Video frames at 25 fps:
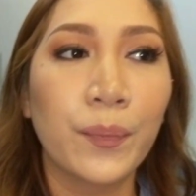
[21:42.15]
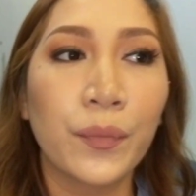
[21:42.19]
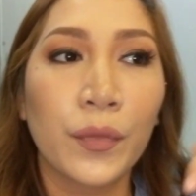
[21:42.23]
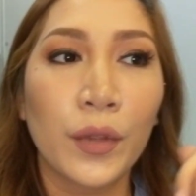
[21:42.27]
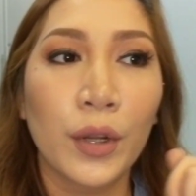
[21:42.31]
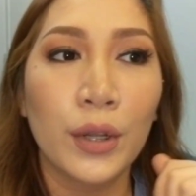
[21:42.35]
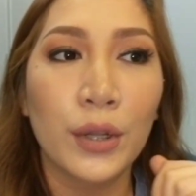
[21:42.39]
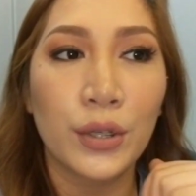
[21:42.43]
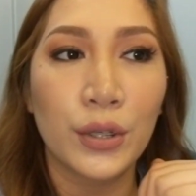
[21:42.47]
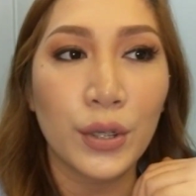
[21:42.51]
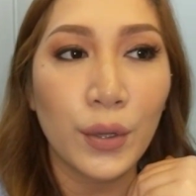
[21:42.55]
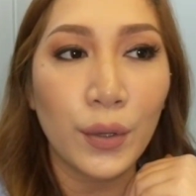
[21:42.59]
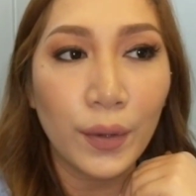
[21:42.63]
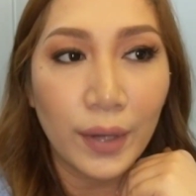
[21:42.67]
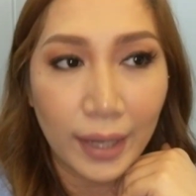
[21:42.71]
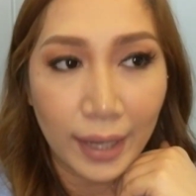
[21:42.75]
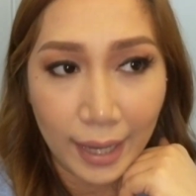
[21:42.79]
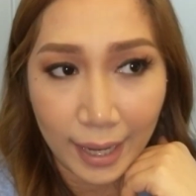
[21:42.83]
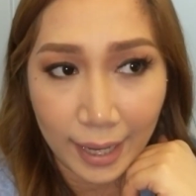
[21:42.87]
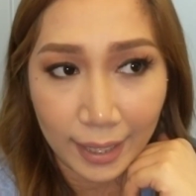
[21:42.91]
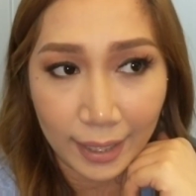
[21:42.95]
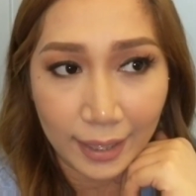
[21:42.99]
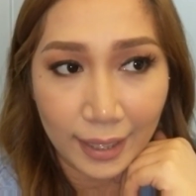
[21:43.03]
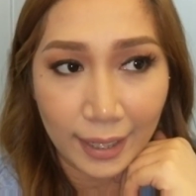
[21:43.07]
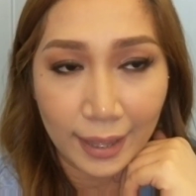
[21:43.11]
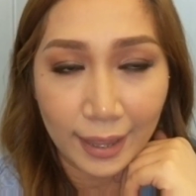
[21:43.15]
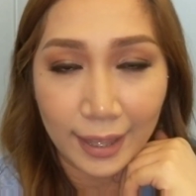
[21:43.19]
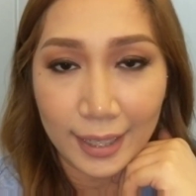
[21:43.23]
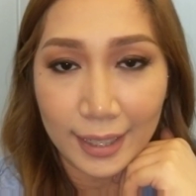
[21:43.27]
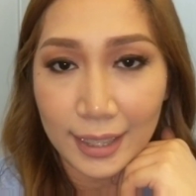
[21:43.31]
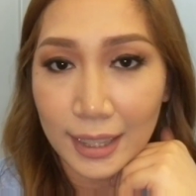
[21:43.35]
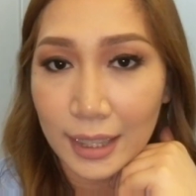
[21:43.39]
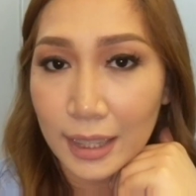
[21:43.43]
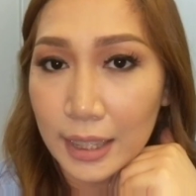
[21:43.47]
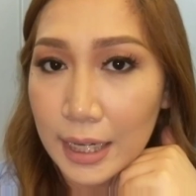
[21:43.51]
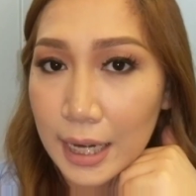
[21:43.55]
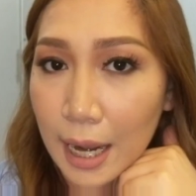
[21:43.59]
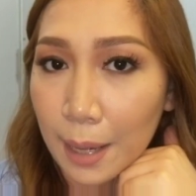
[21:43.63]
So again, this is
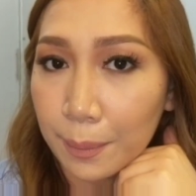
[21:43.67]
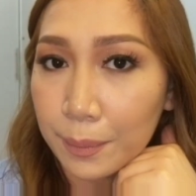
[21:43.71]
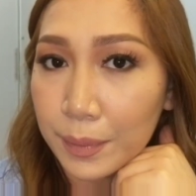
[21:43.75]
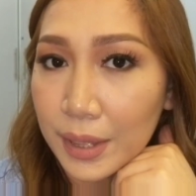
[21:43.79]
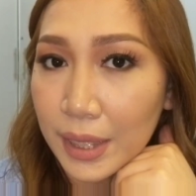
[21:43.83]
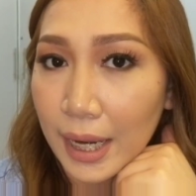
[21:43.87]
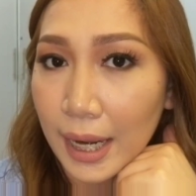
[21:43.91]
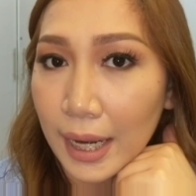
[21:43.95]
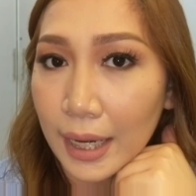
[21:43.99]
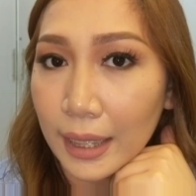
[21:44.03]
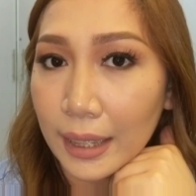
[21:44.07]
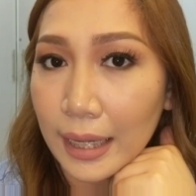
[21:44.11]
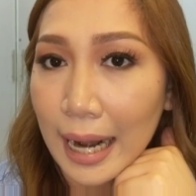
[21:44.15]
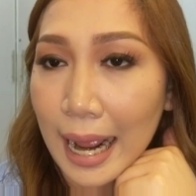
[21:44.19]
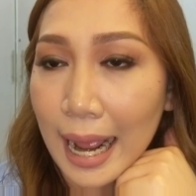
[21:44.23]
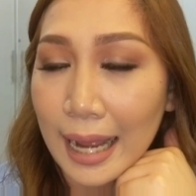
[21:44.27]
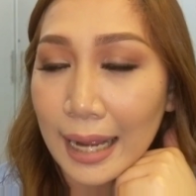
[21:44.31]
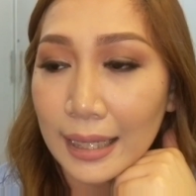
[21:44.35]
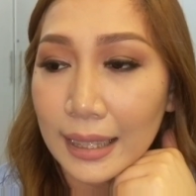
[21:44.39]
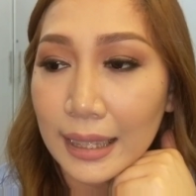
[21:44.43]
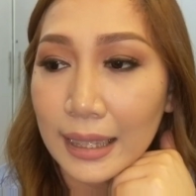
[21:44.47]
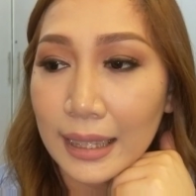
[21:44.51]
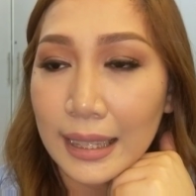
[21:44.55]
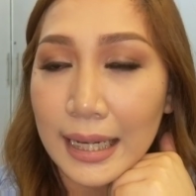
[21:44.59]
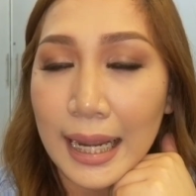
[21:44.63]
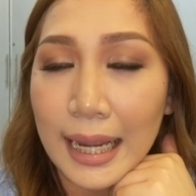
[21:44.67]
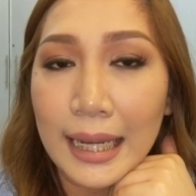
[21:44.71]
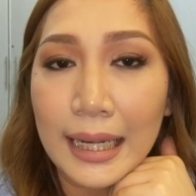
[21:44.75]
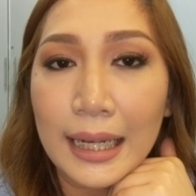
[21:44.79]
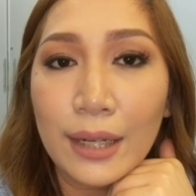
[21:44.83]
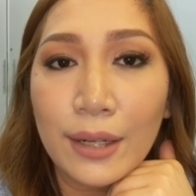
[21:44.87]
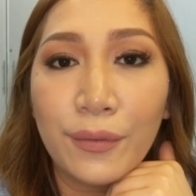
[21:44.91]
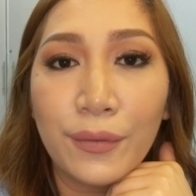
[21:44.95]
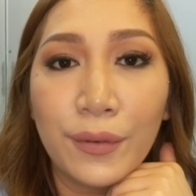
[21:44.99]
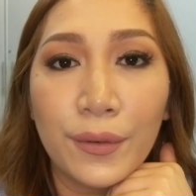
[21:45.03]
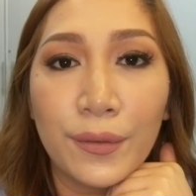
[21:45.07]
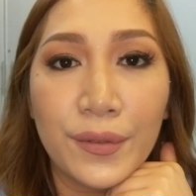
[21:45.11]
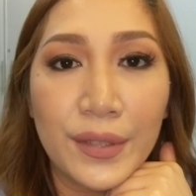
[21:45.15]
the update at
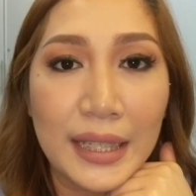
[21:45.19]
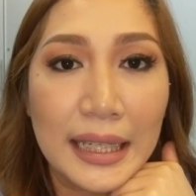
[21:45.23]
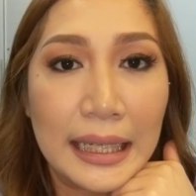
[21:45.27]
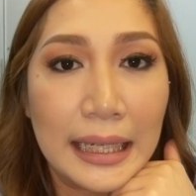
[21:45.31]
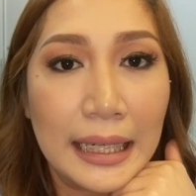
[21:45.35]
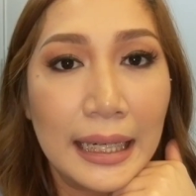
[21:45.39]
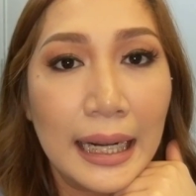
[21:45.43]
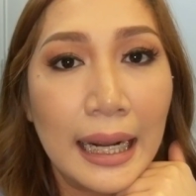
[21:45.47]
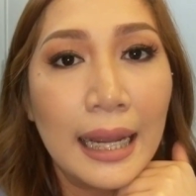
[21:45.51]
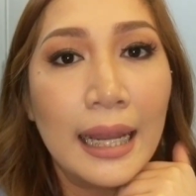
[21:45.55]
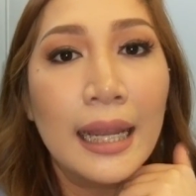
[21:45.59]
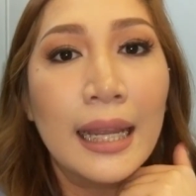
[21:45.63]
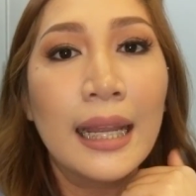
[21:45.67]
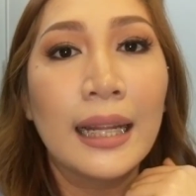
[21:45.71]
10:15.